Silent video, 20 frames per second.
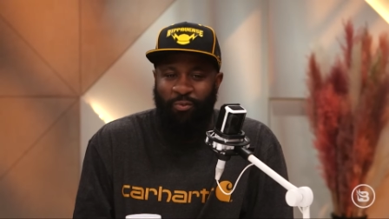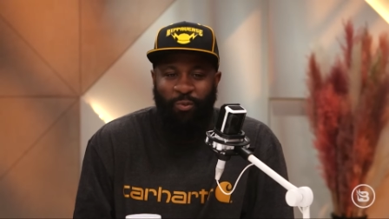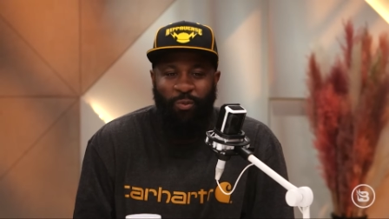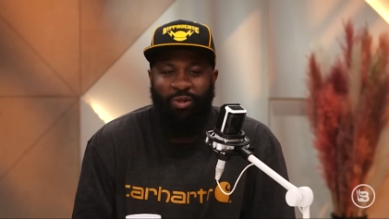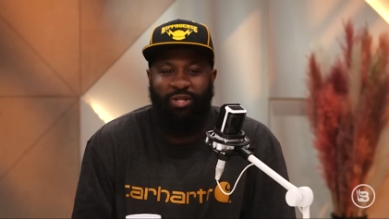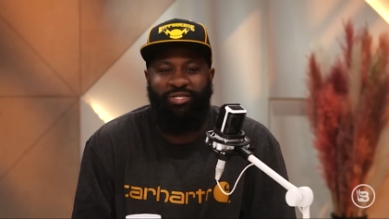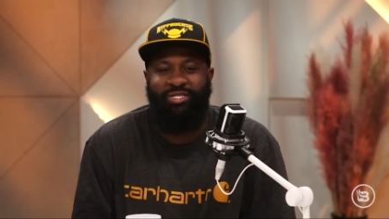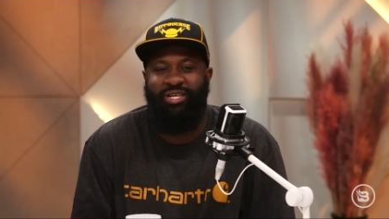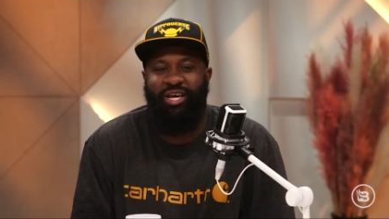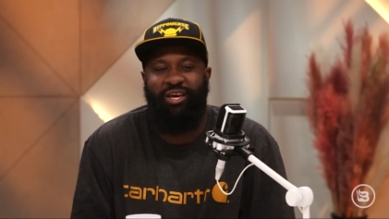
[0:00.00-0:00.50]

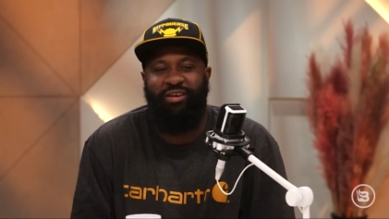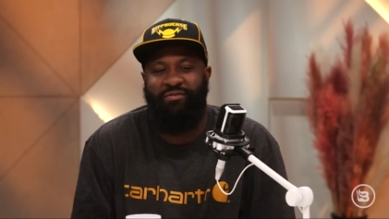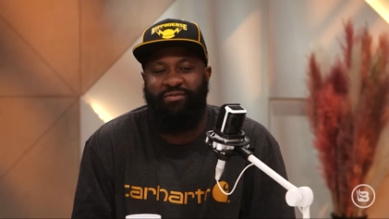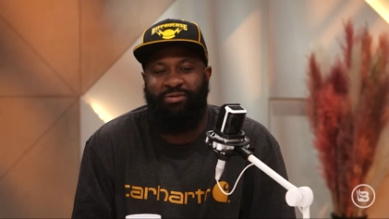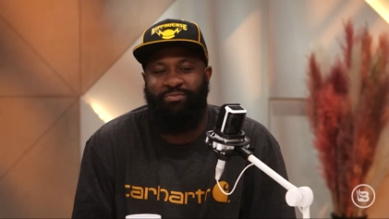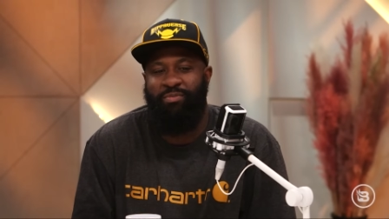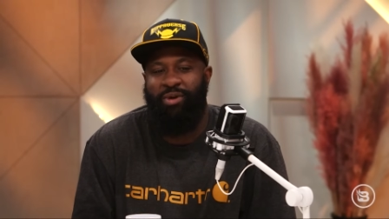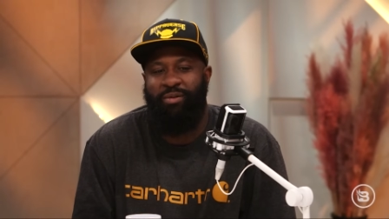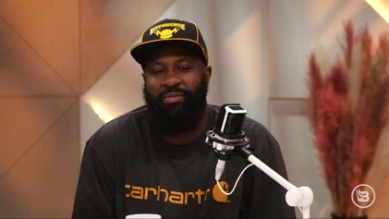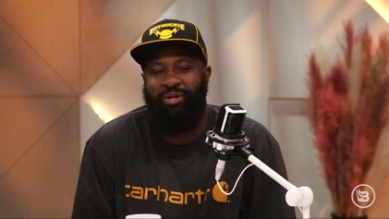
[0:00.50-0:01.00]
let's say
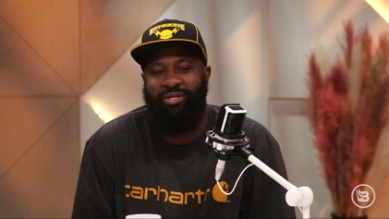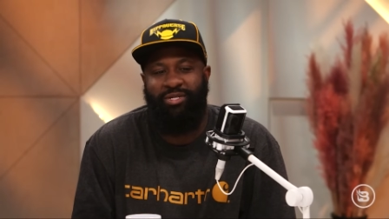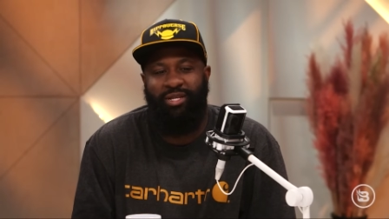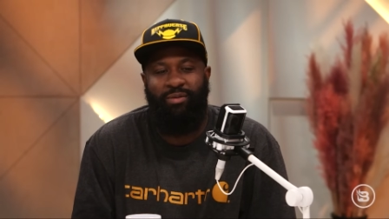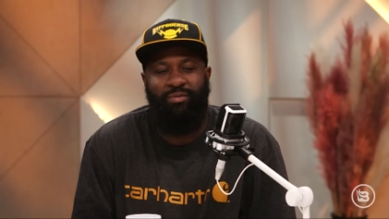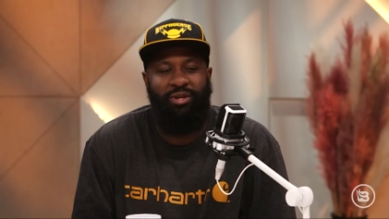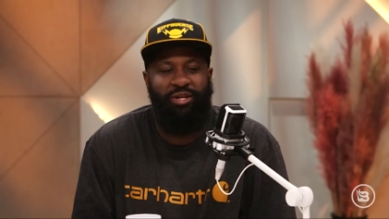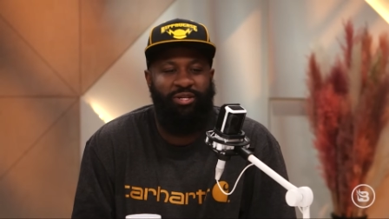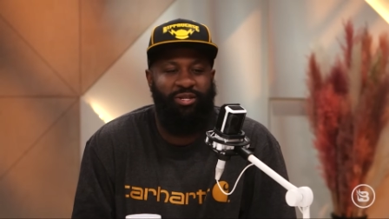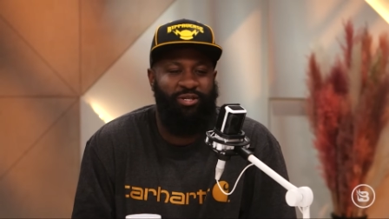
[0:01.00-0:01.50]
maybe it's
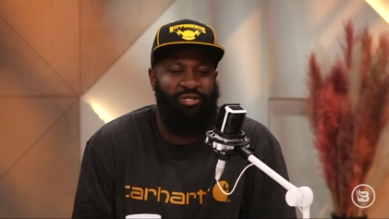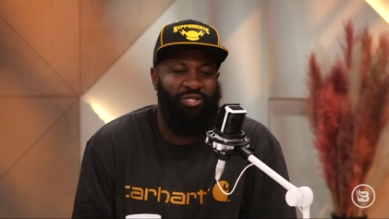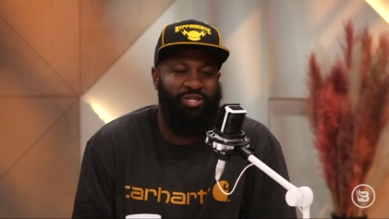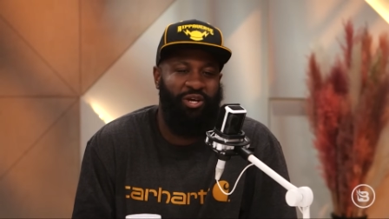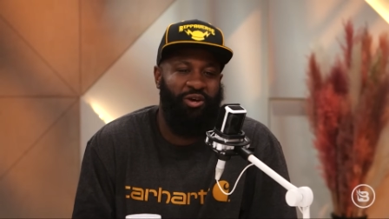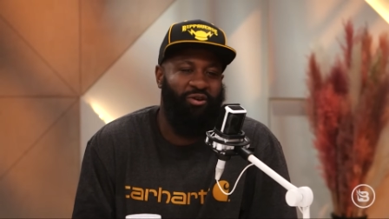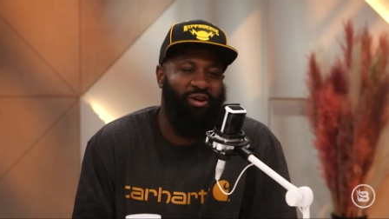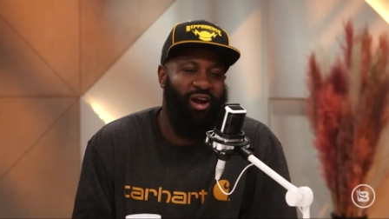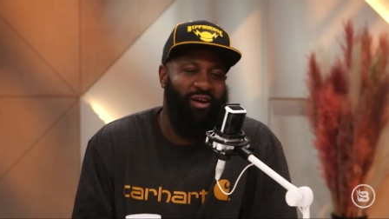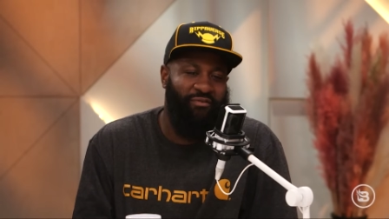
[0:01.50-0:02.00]
limited to
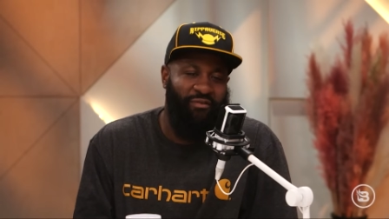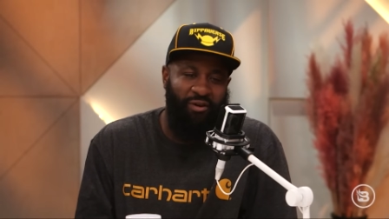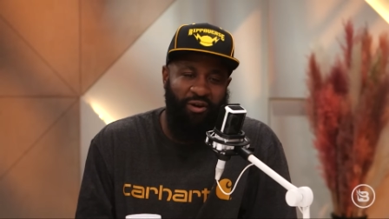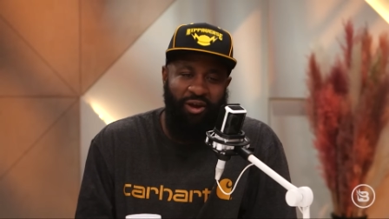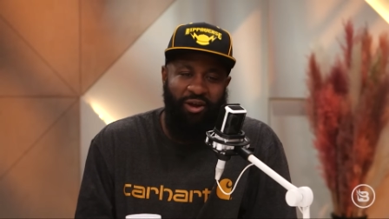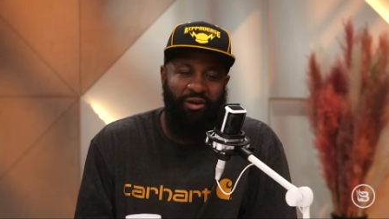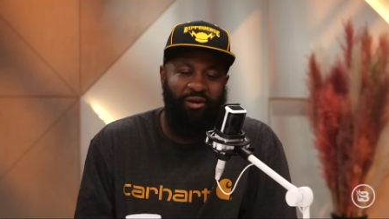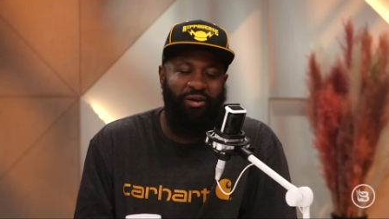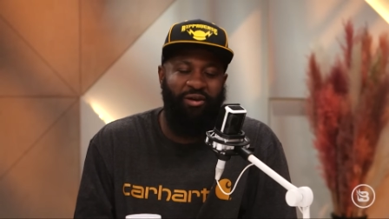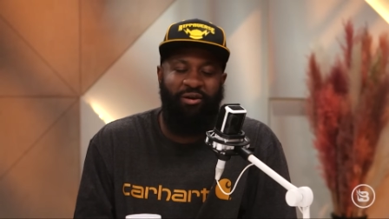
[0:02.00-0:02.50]
geographical
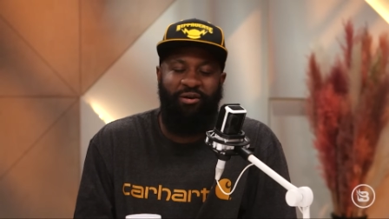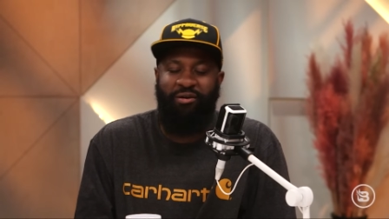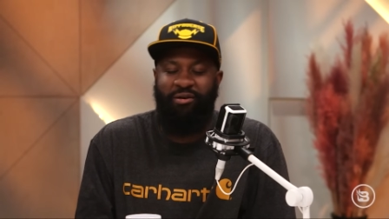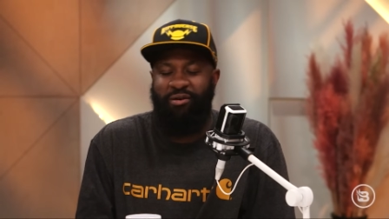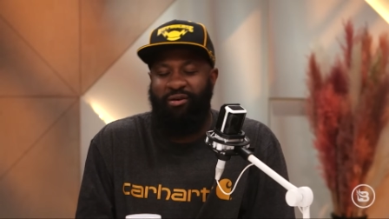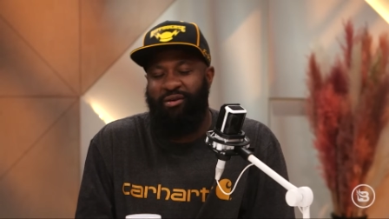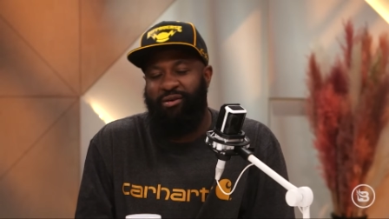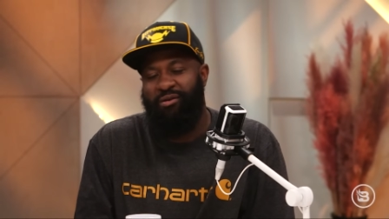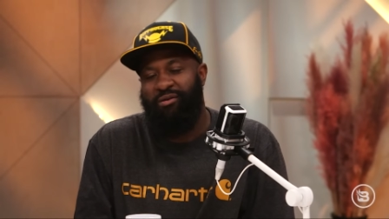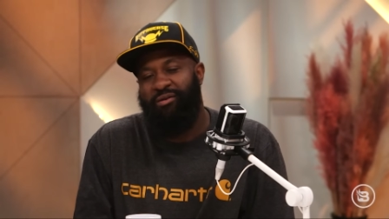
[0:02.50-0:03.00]
area,
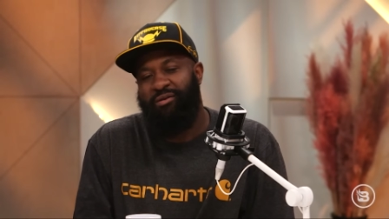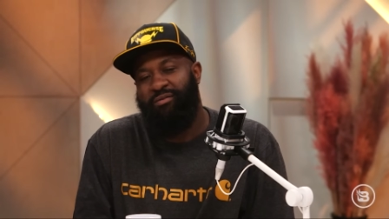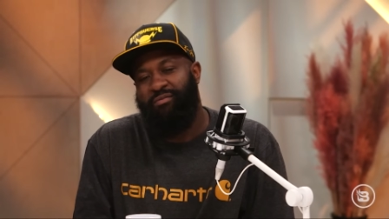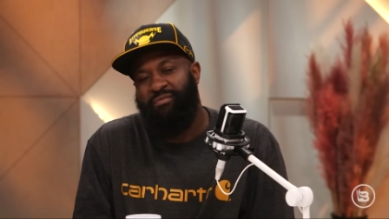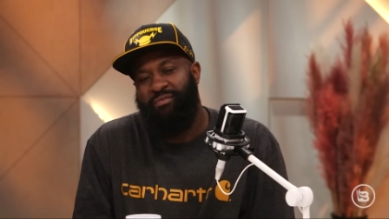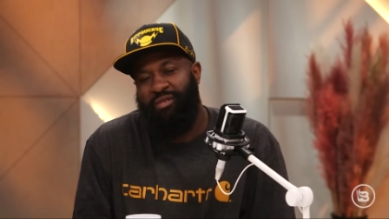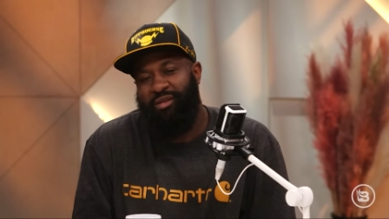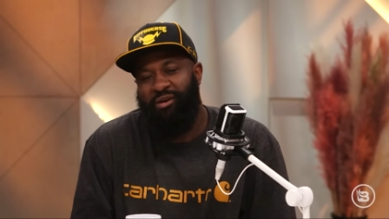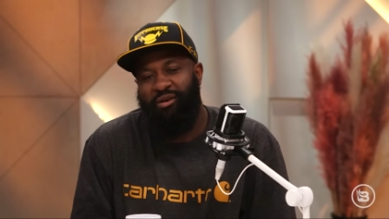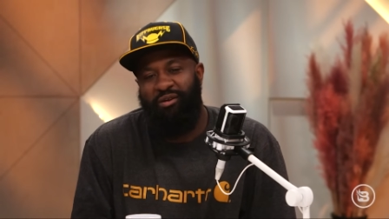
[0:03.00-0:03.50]

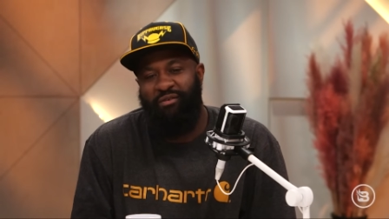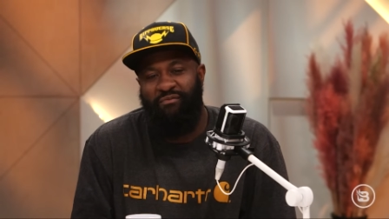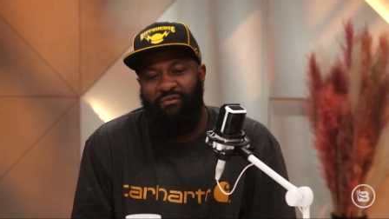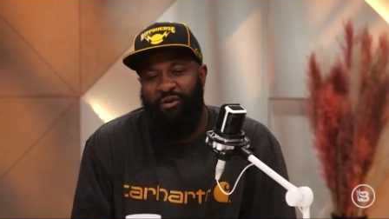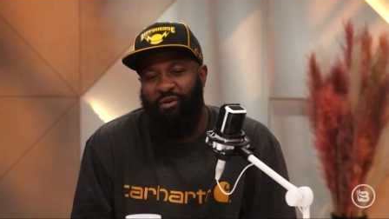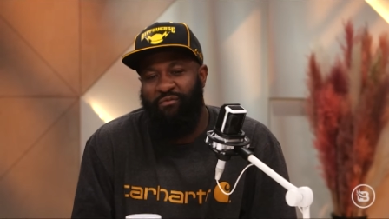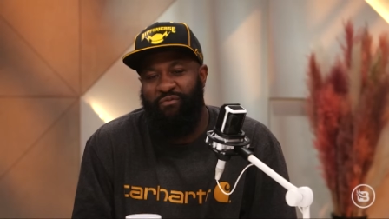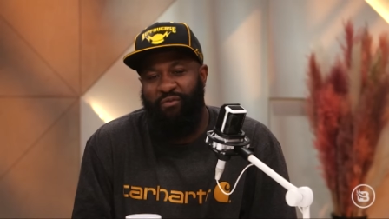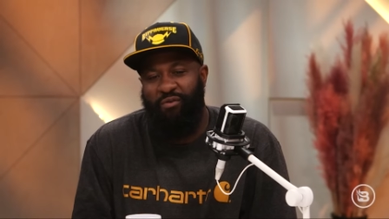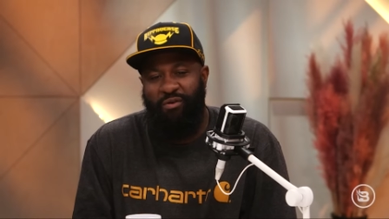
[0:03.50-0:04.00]
they're going to
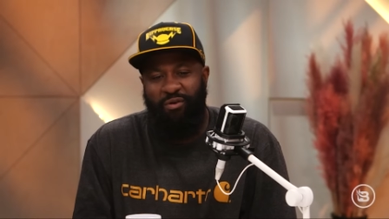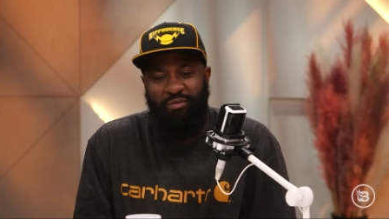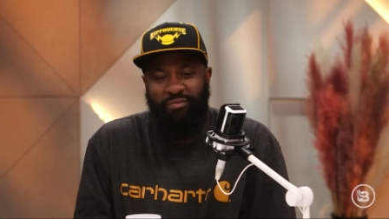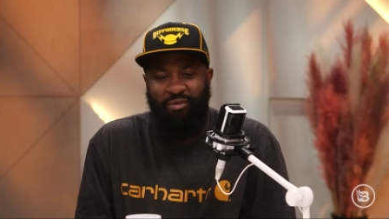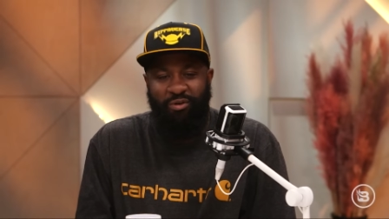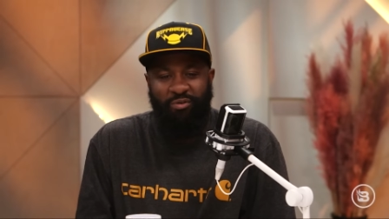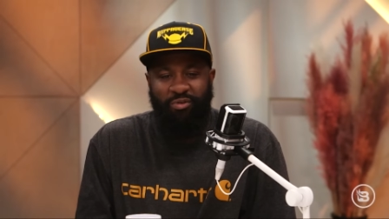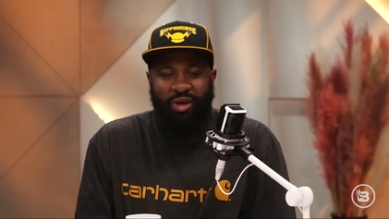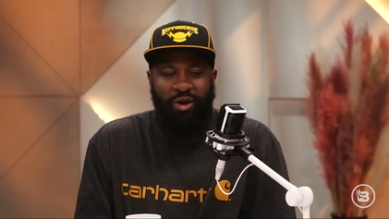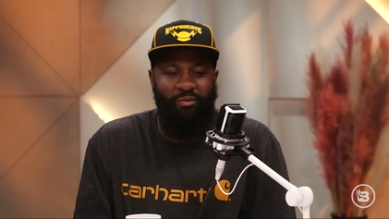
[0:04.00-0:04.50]
vote for
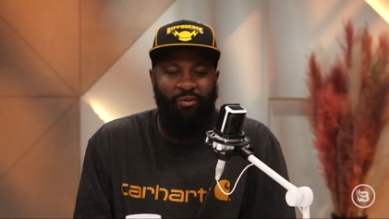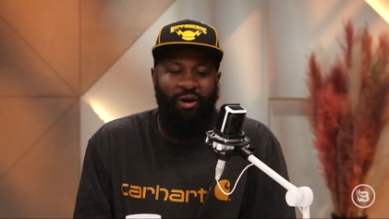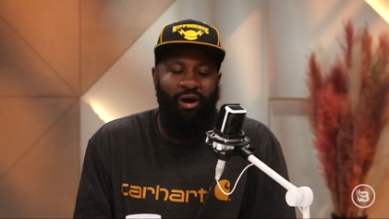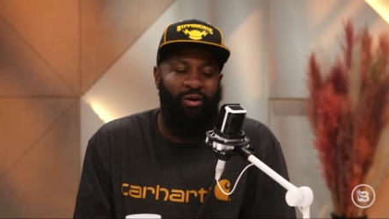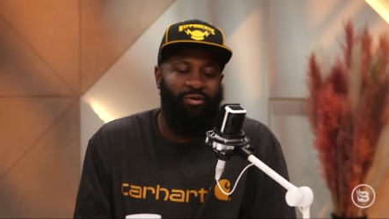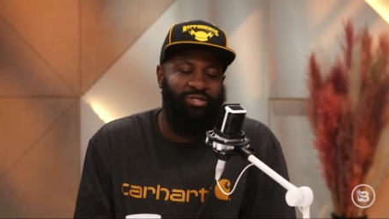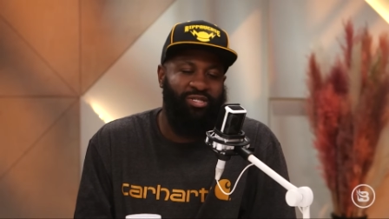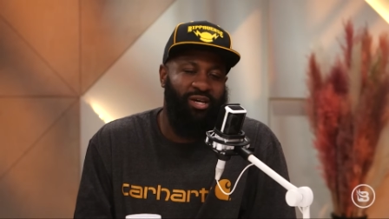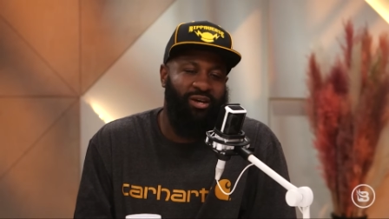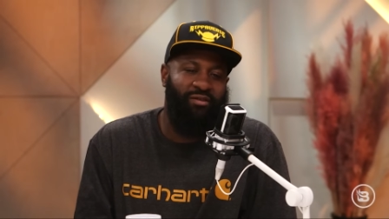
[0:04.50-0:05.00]
who they were
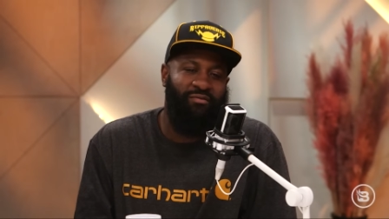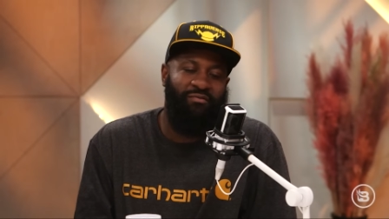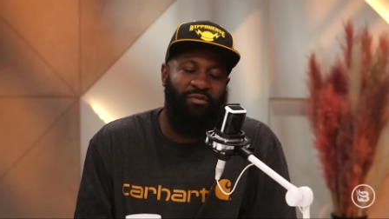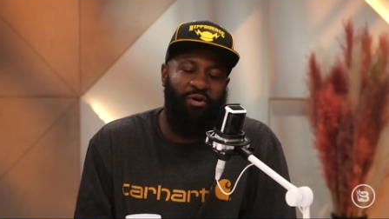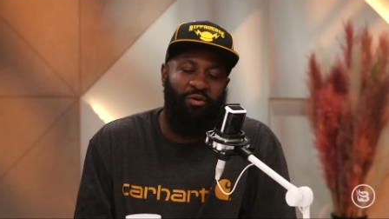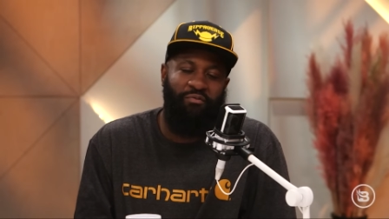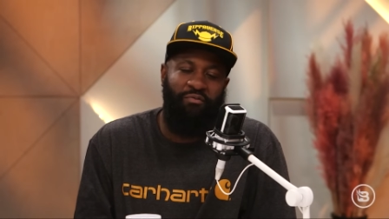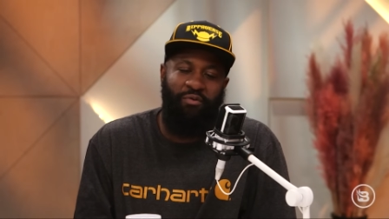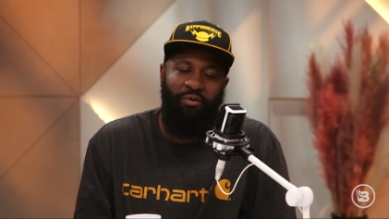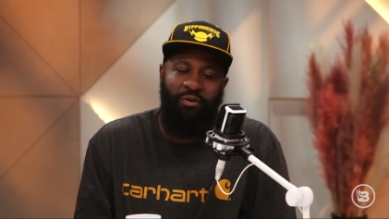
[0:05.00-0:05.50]
always going to
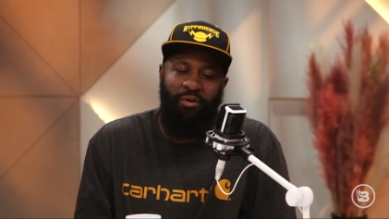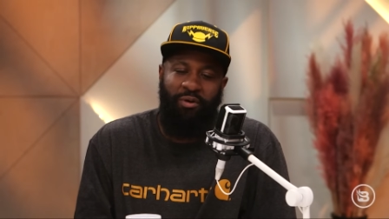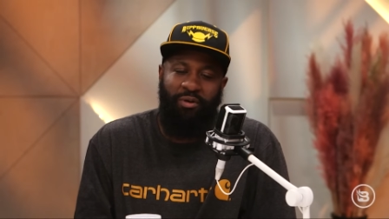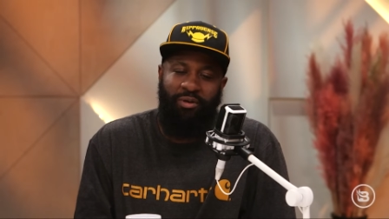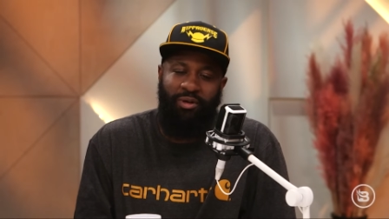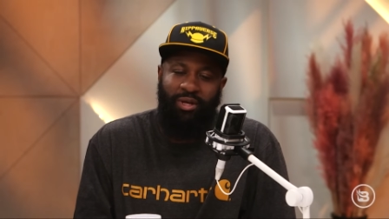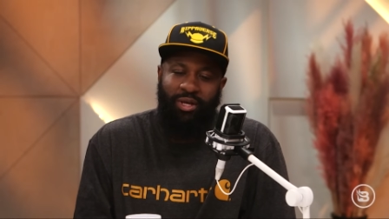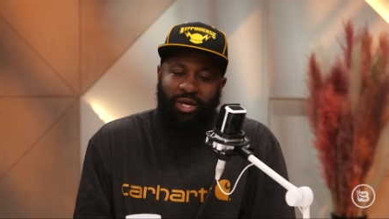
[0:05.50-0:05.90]
vote for.